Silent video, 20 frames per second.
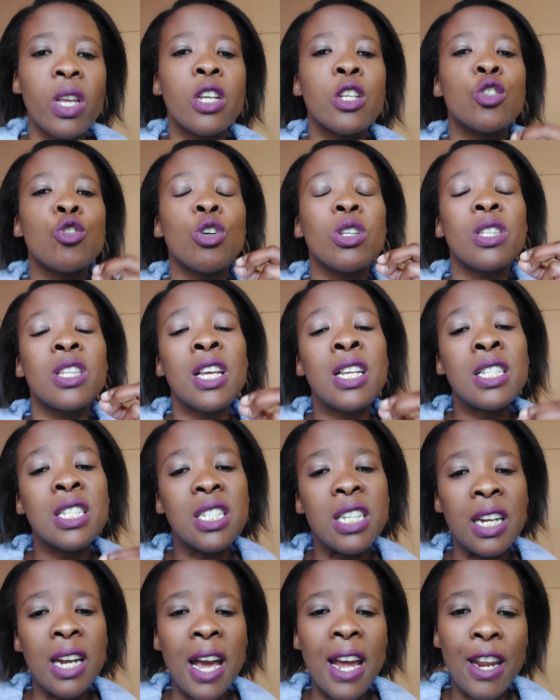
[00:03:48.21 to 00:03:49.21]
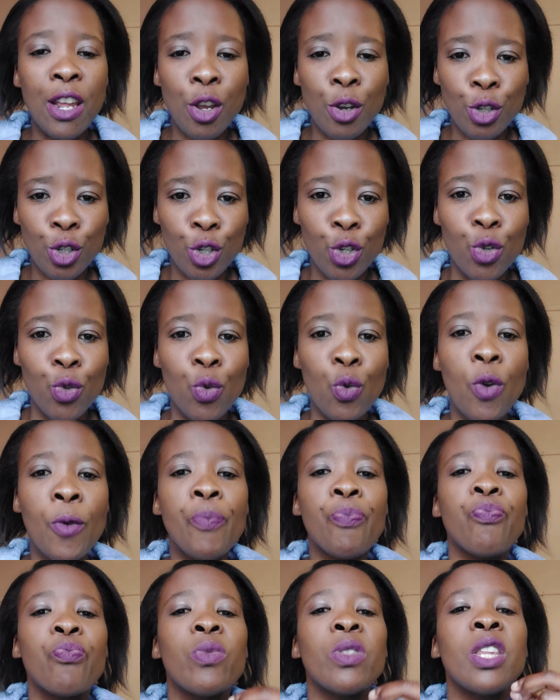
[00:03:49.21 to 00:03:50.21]
So in scenario two,
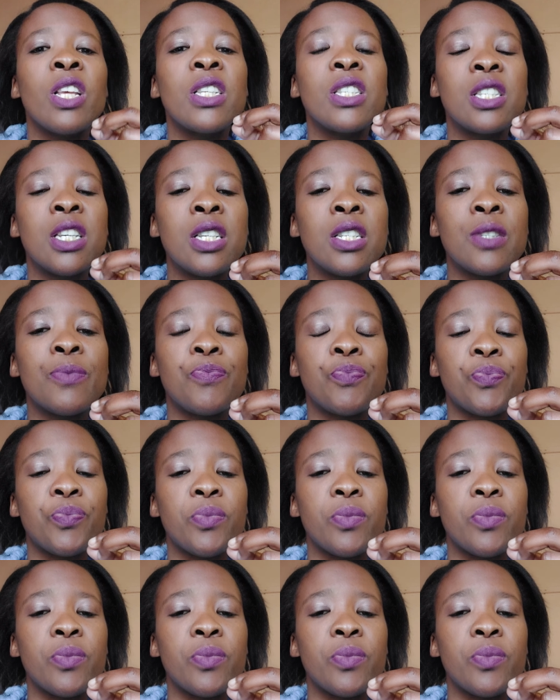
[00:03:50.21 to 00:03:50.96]
this is